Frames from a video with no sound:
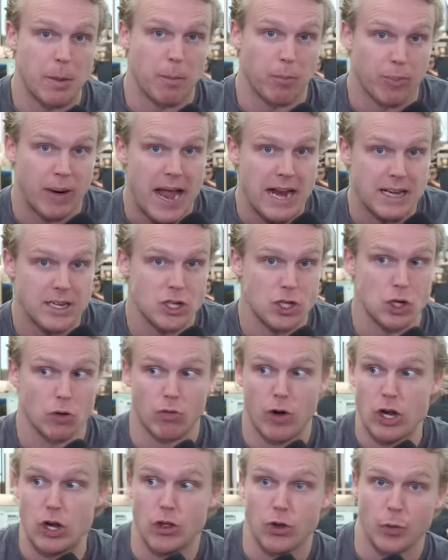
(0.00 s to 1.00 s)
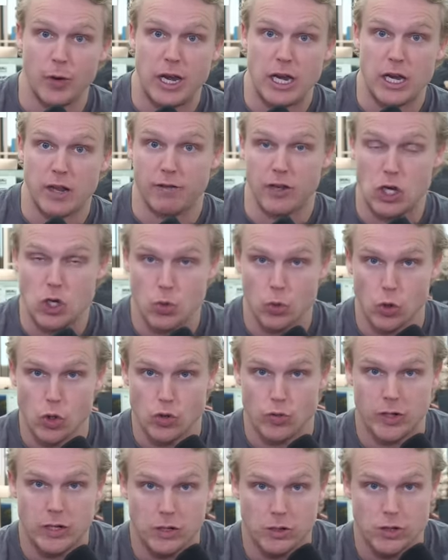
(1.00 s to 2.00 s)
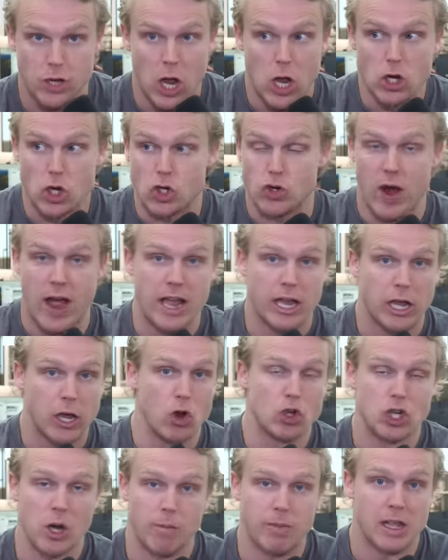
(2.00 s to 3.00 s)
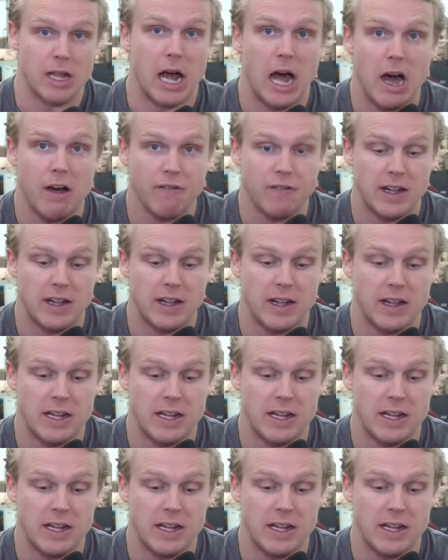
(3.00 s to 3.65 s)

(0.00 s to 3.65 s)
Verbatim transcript: practice to run you through individual drills, to try and coach up the offense.